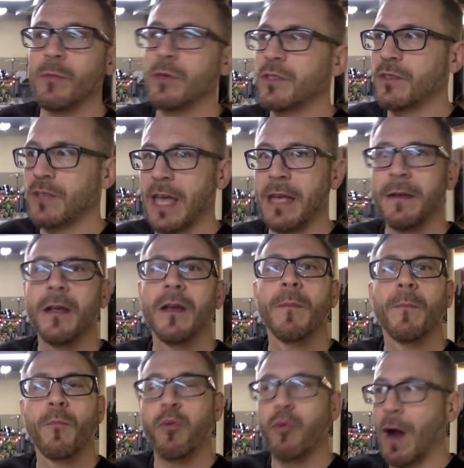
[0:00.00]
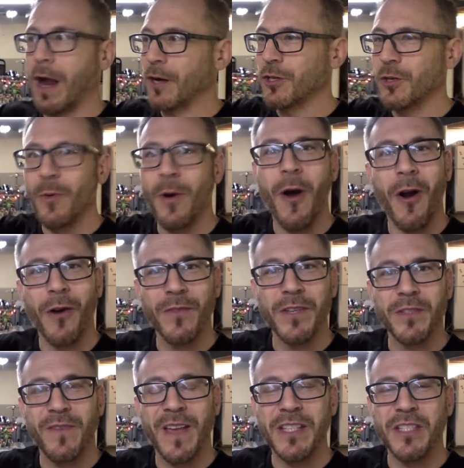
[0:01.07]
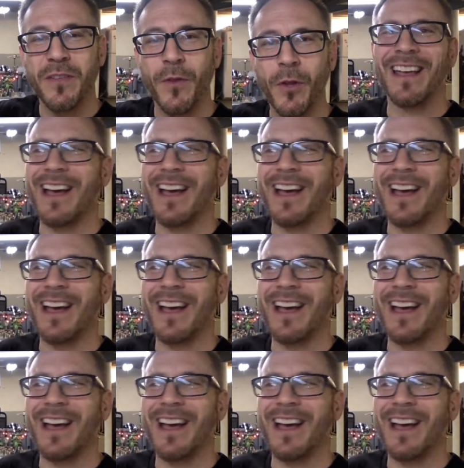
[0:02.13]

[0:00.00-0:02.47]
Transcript: was set prior to a harvest festival.